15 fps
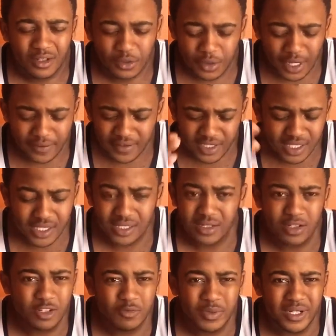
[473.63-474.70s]
Do you have
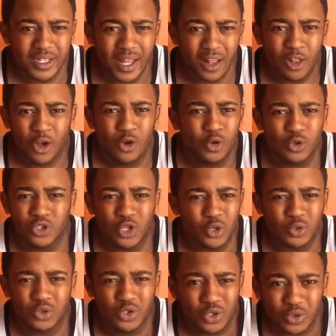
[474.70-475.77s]
Jesus on speed dial? Who
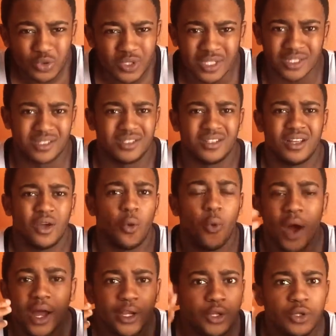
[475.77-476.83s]
told you this?
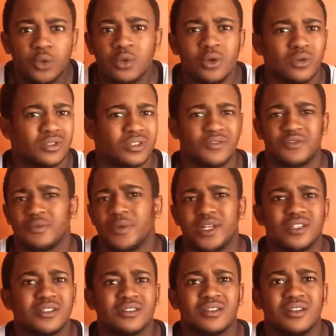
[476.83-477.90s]
Why do you know this
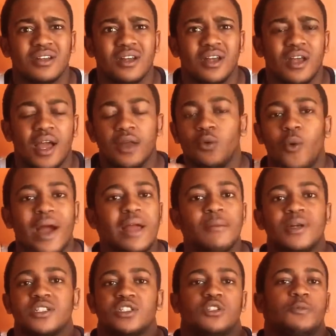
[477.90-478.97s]
information? And why am
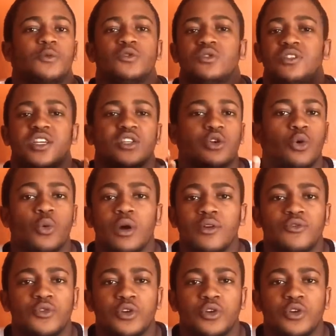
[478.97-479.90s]
I just supposed to take your word